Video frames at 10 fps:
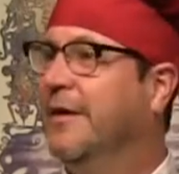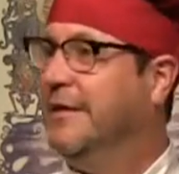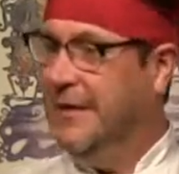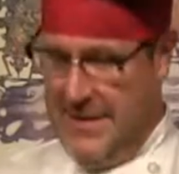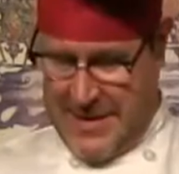with
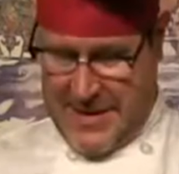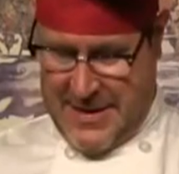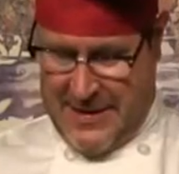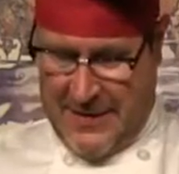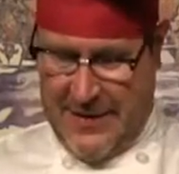
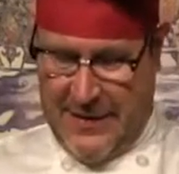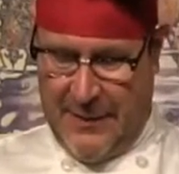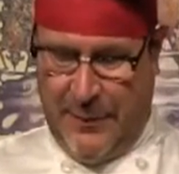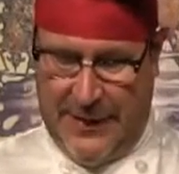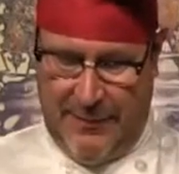
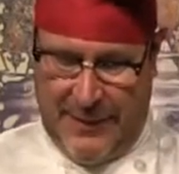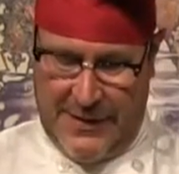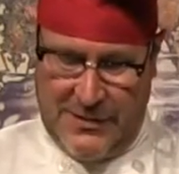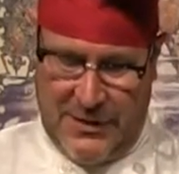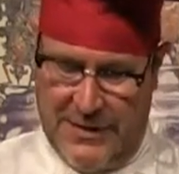the peanut
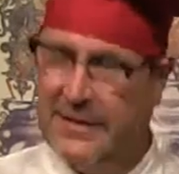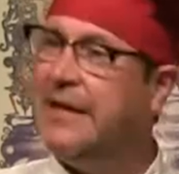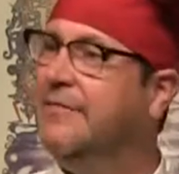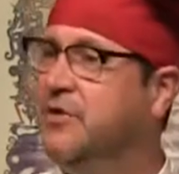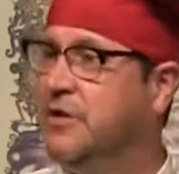butter sauce
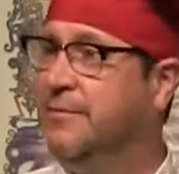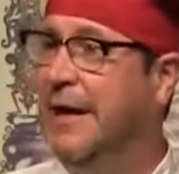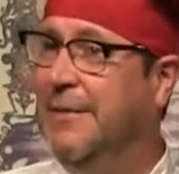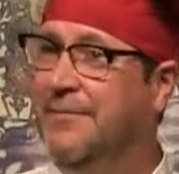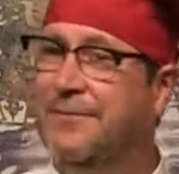that they've just
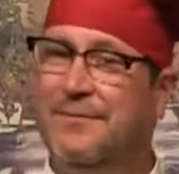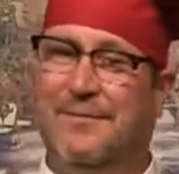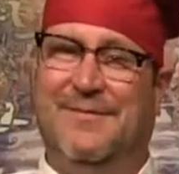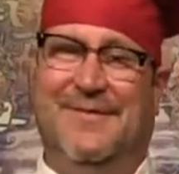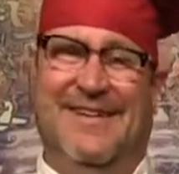made?
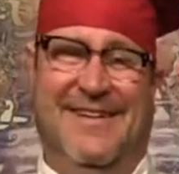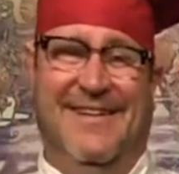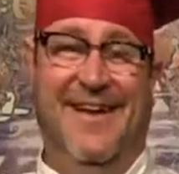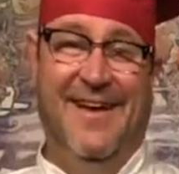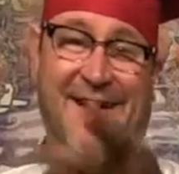
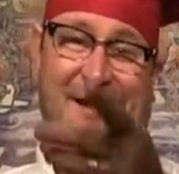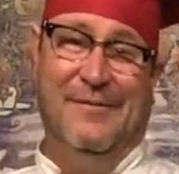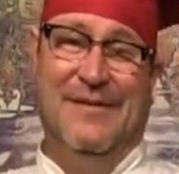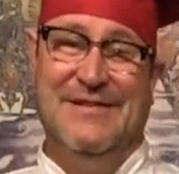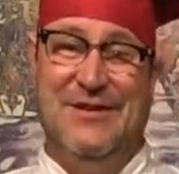
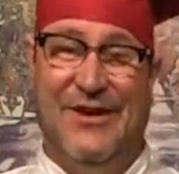Hope you